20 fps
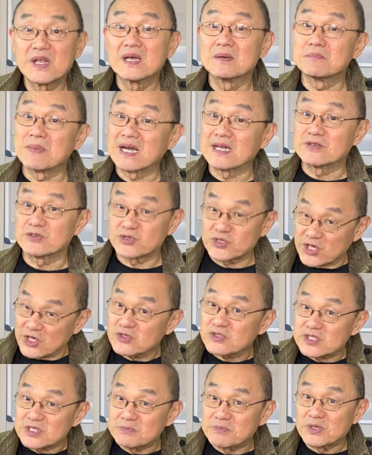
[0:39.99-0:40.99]
my
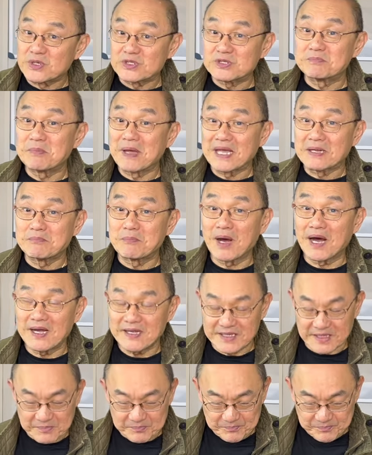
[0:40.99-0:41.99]
Chelsea boots made by
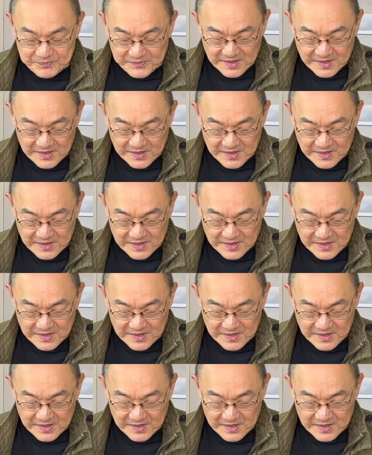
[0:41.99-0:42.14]
them.